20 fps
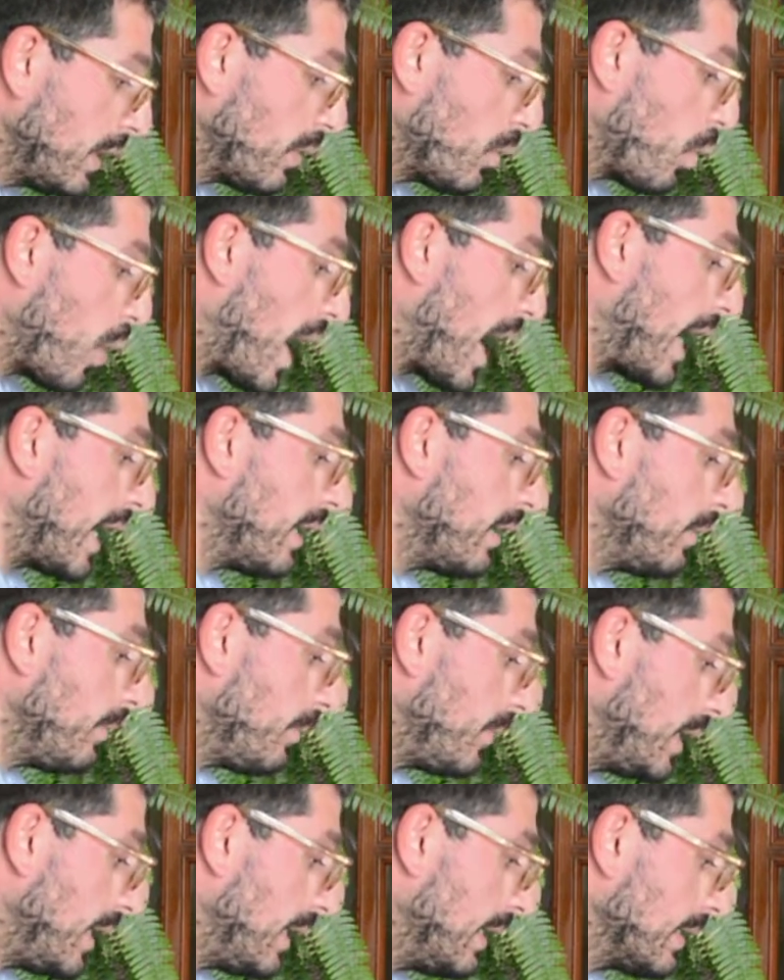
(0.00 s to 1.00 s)
wine,
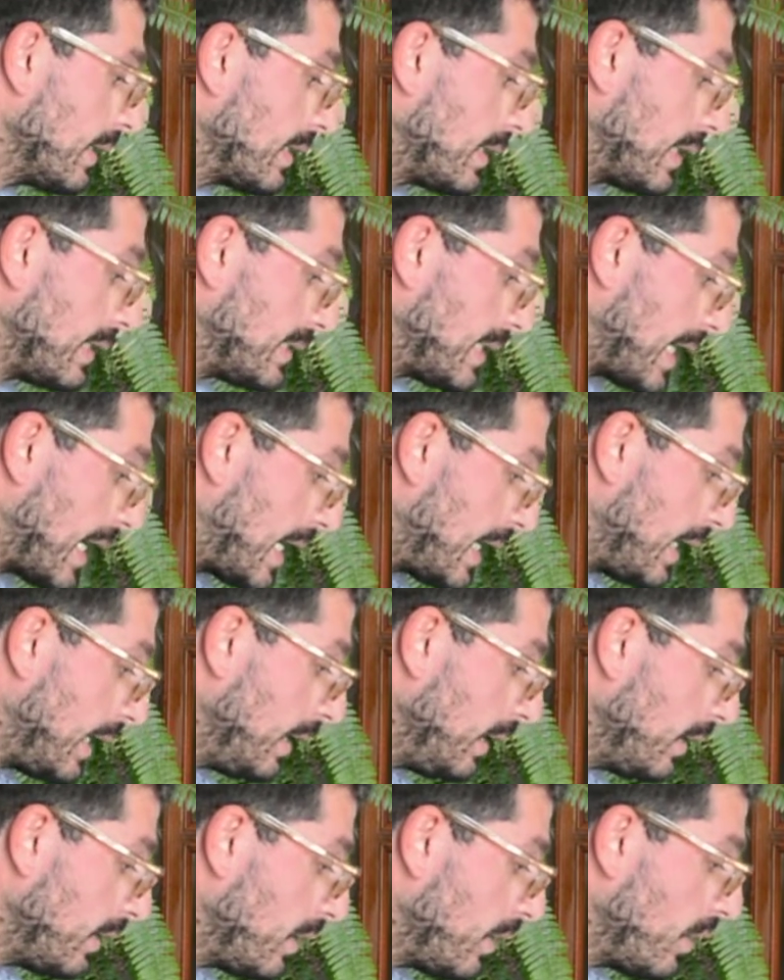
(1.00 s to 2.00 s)
milk and
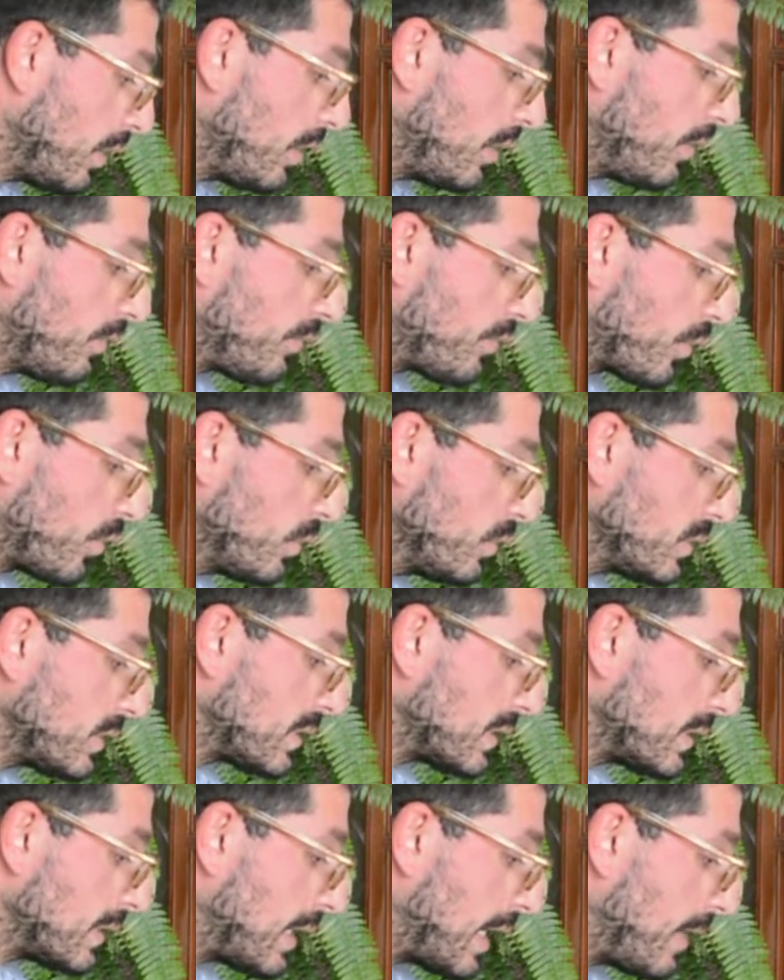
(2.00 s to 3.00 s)
honey,
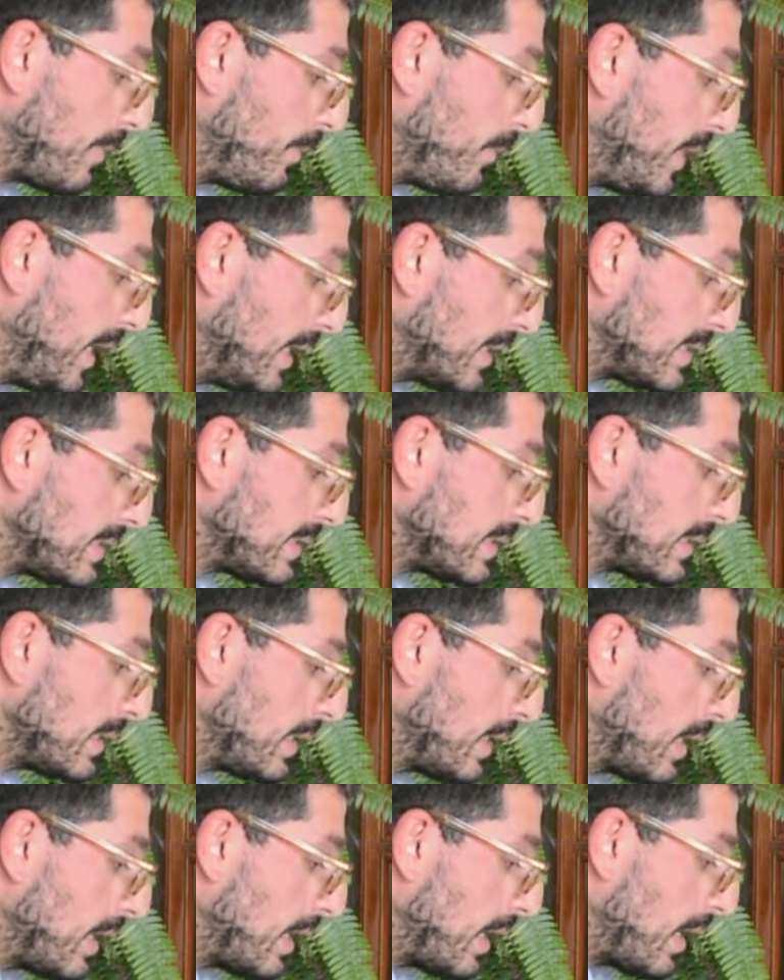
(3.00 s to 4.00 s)
fruits and meat.
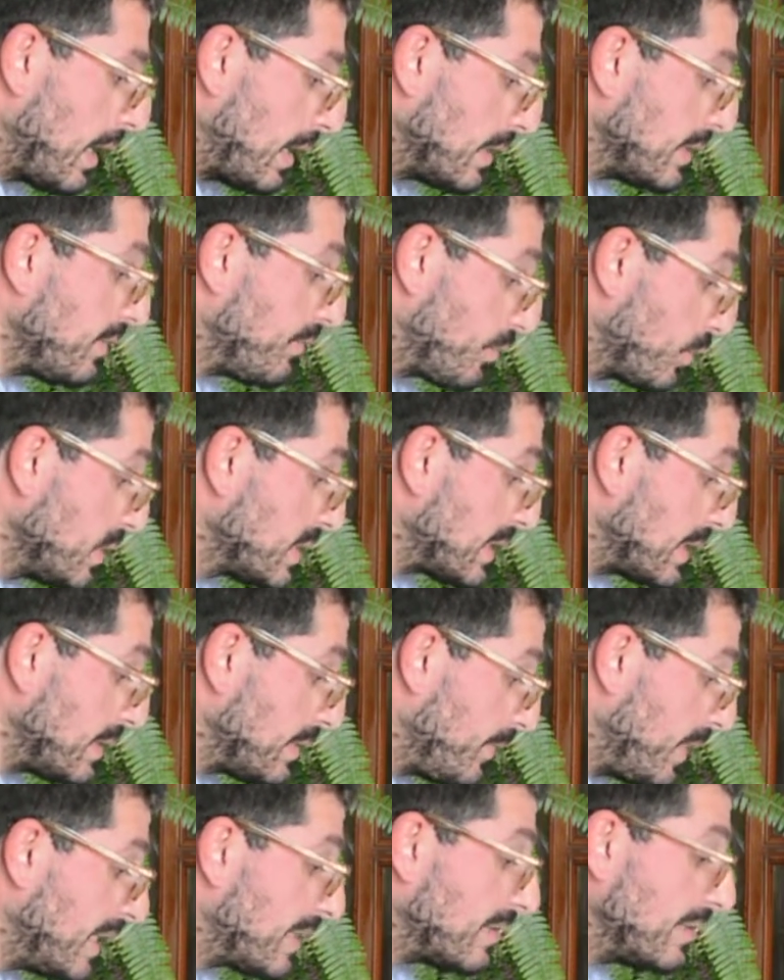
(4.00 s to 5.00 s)
The fruits and
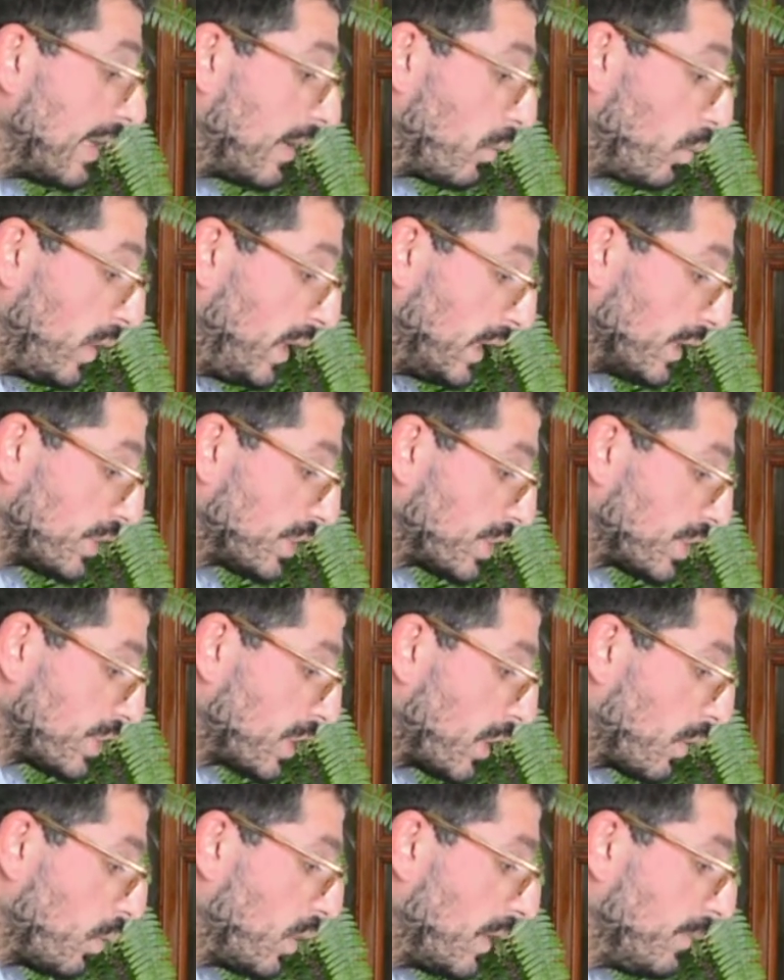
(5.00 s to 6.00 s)
meat they wish
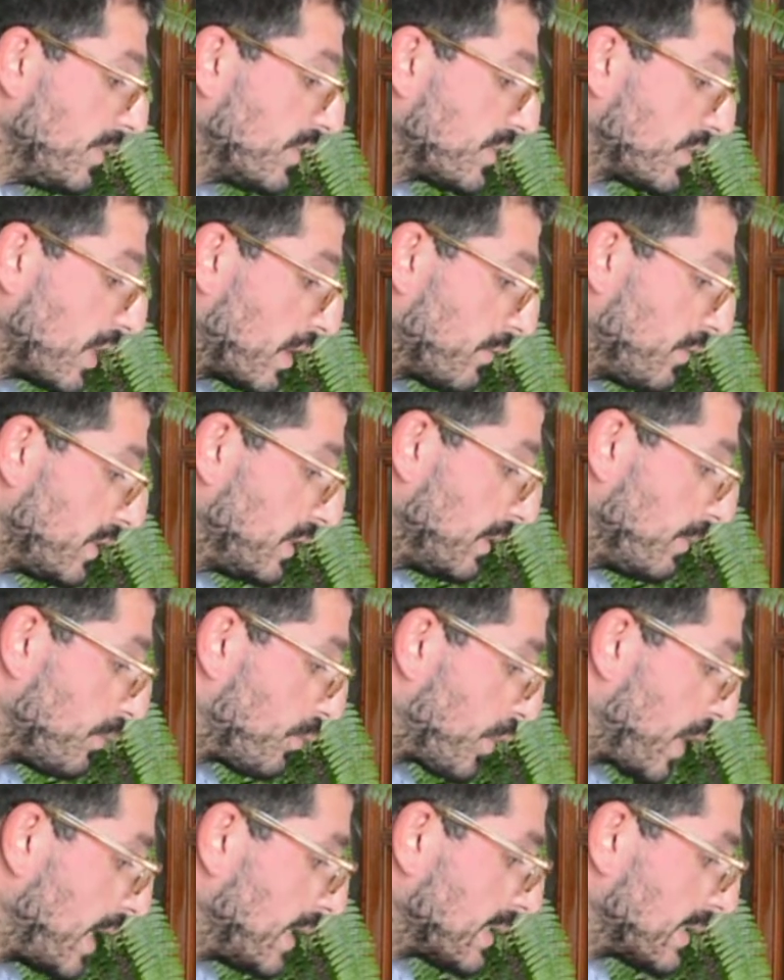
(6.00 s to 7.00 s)
will be served in
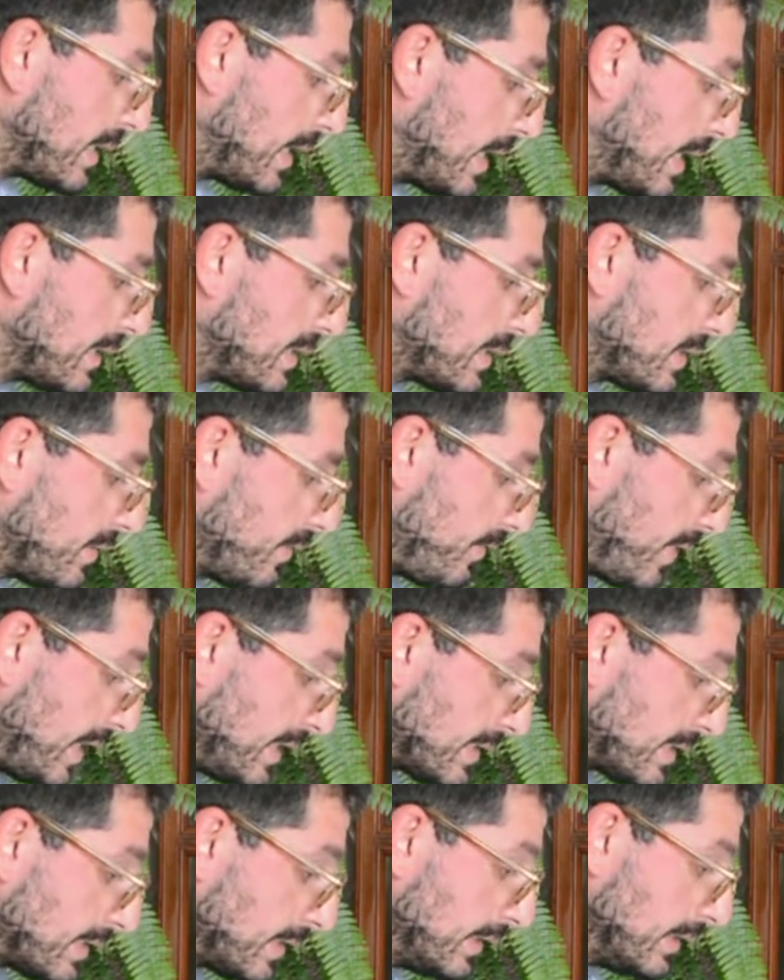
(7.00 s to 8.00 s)
priceless
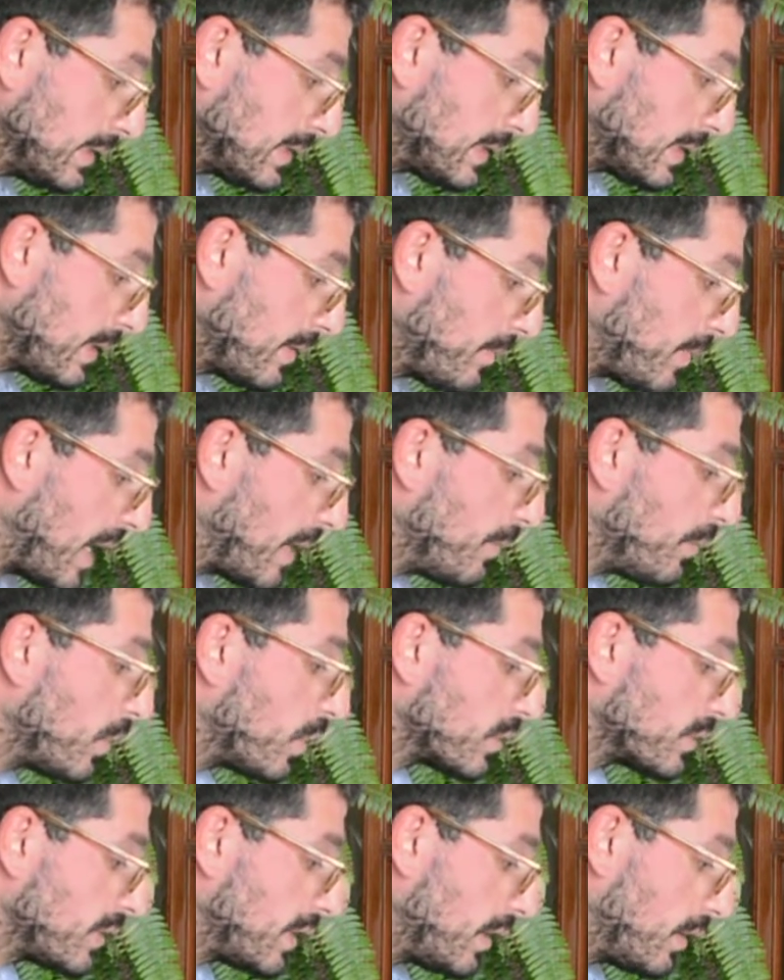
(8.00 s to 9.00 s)
vessels by
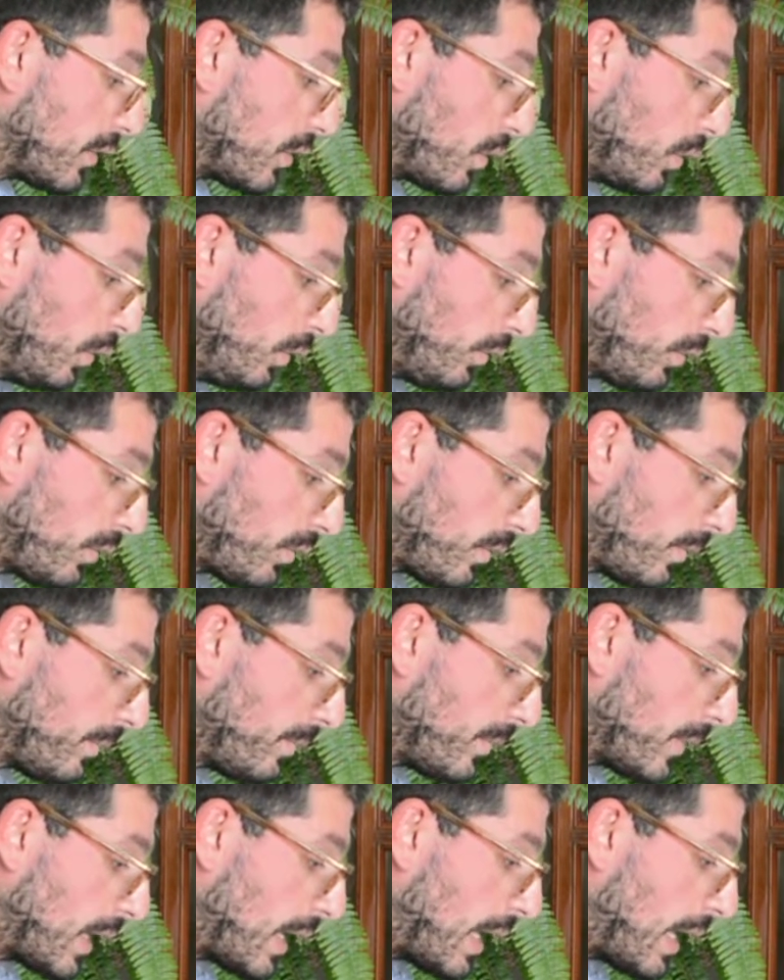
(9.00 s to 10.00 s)
immortal youth,
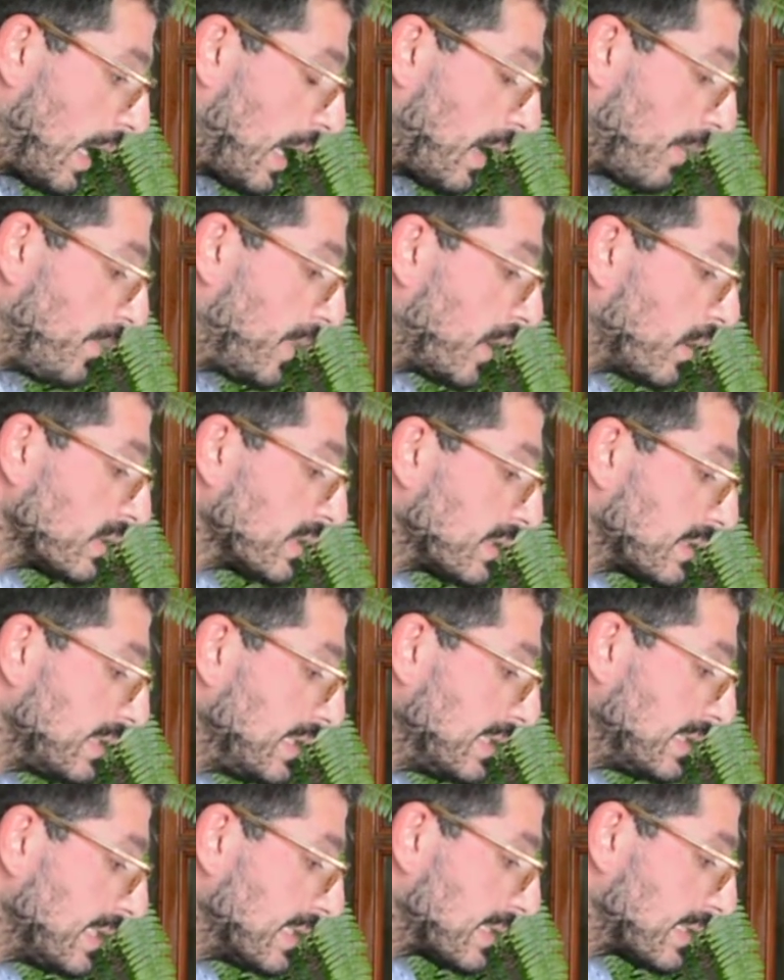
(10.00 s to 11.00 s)
because
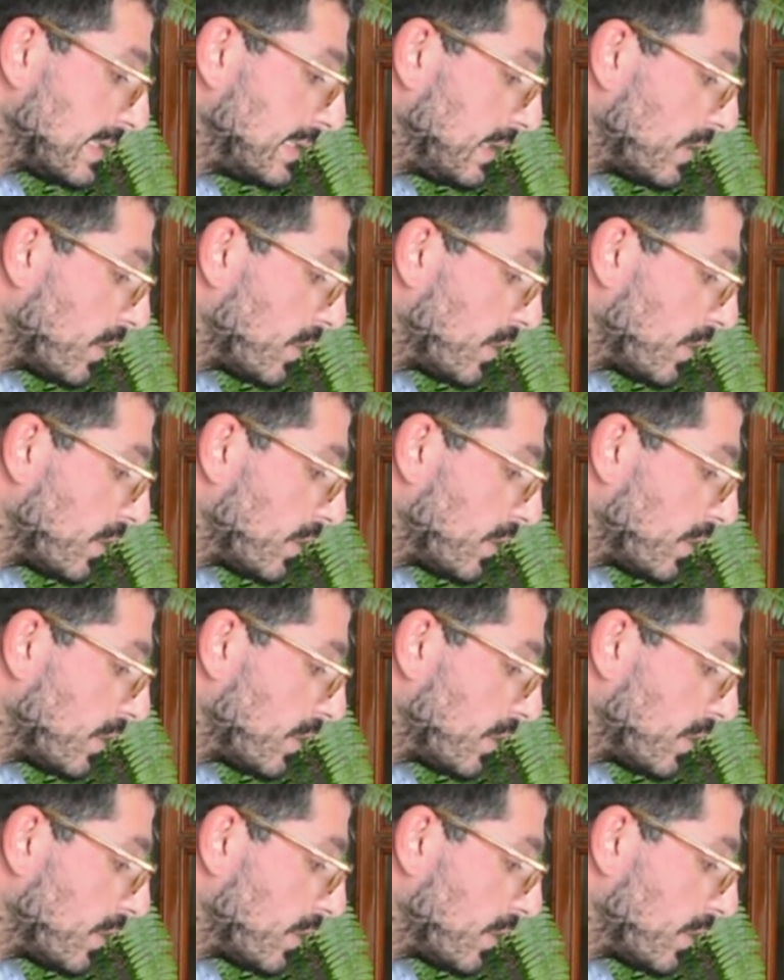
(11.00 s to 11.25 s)
this is the